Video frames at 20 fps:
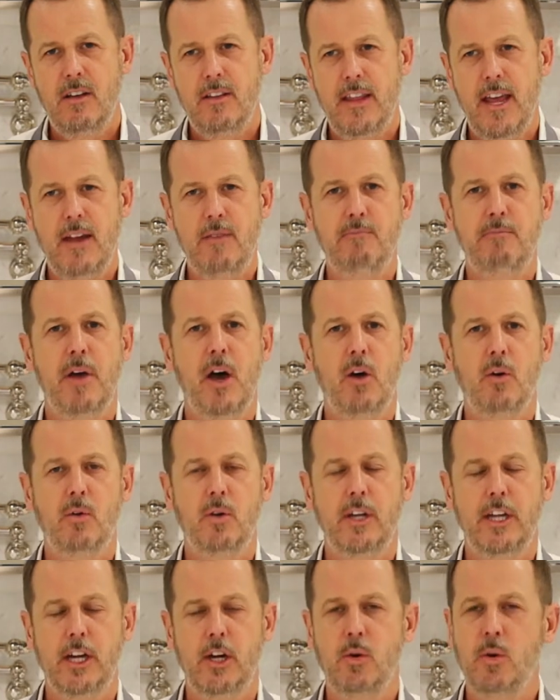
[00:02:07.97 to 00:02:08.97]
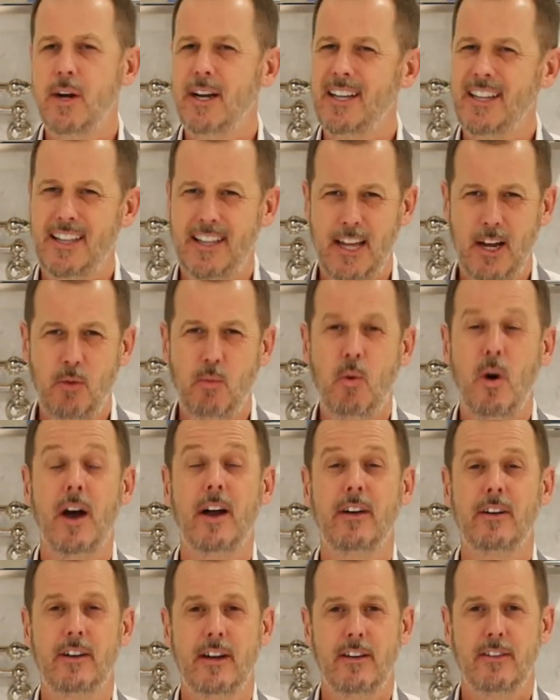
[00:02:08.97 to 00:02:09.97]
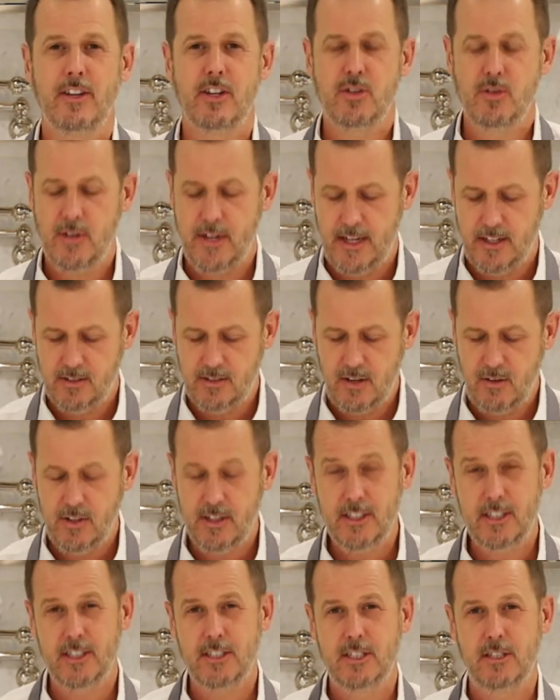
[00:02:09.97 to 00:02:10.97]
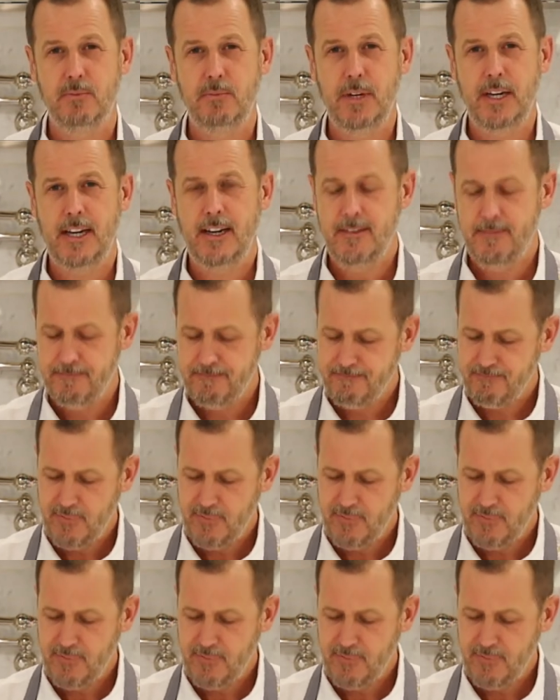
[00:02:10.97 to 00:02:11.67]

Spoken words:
they melt really quickly and they water down the drink. So I want this to be